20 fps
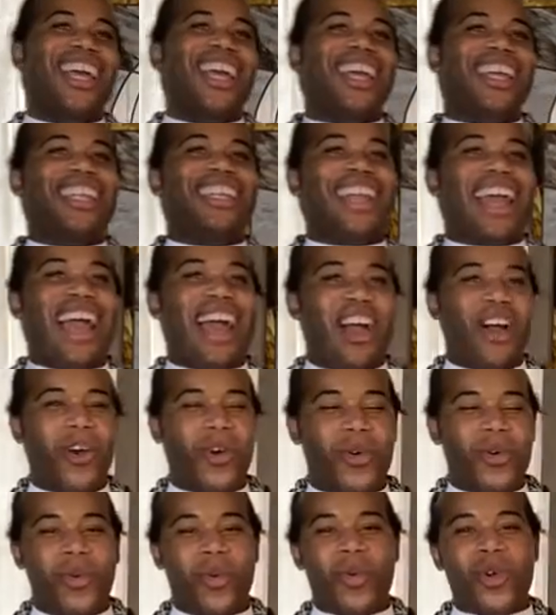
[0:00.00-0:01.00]

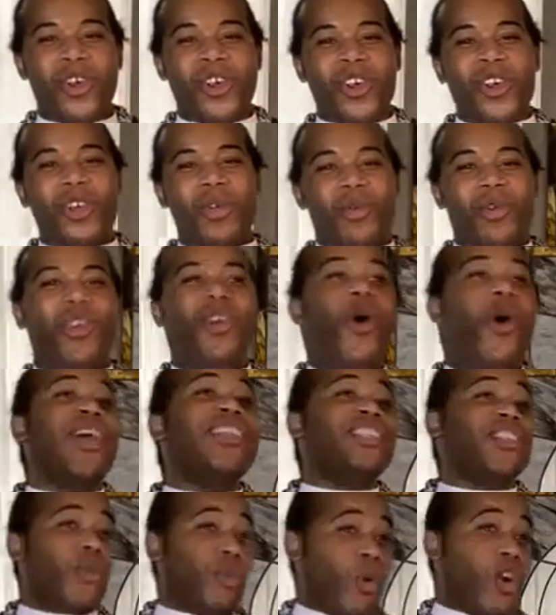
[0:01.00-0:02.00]
Now, we're going
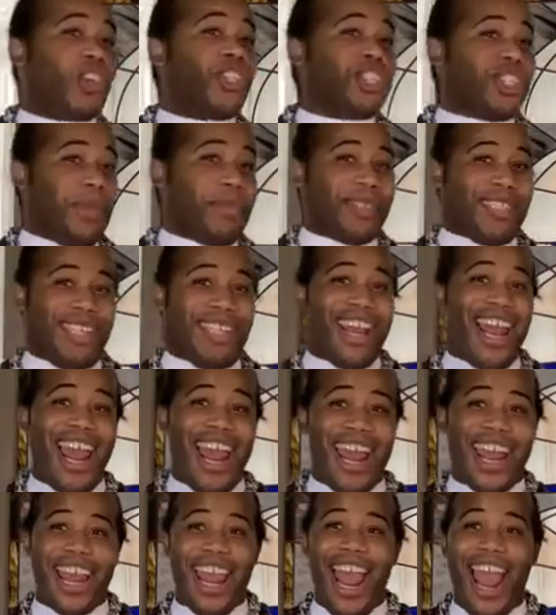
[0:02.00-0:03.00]
to worship
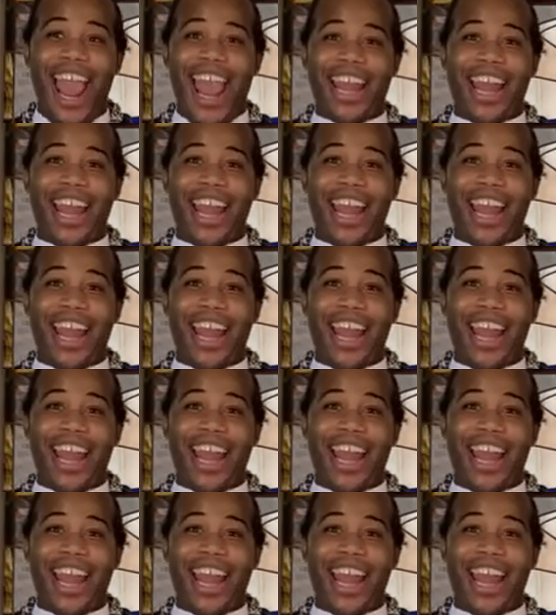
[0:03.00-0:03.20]
today, and